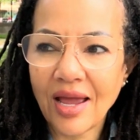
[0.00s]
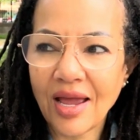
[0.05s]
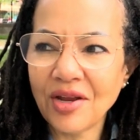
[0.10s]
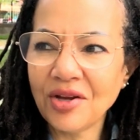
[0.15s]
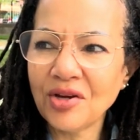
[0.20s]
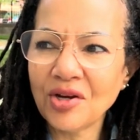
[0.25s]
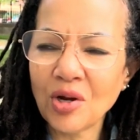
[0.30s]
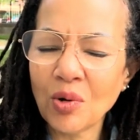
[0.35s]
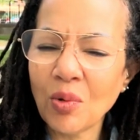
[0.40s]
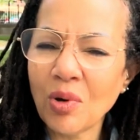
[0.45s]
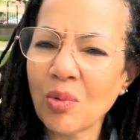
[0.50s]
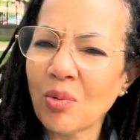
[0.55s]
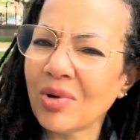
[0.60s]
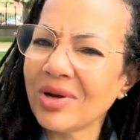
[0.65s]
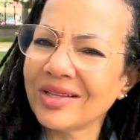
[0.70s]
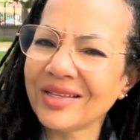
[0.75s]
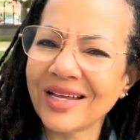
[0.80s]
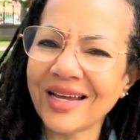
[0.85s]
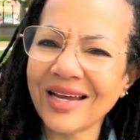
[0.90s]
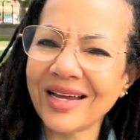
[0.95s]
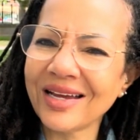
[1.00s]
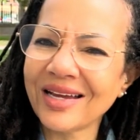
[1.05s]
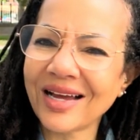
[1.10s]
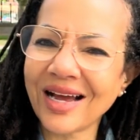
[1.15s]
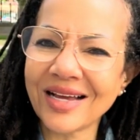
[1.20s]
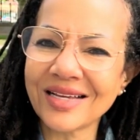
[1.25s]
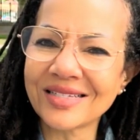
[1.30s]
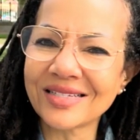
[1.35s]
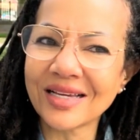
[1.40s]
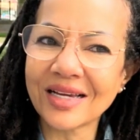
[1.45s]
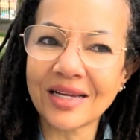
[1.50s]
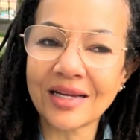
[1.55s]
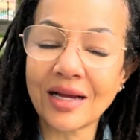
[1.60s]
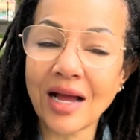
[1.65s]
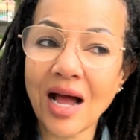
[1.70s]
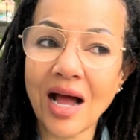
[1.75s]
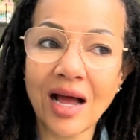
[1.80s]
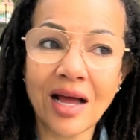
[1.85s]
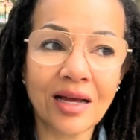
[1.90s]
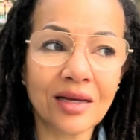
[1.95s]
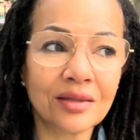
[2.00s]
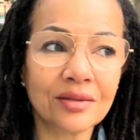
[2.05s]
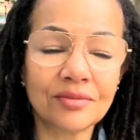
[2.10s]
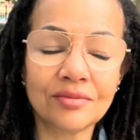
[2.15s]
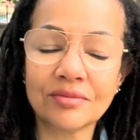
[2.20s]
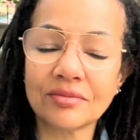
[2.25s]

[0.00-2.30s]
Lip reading: And you know what? One day I said, God,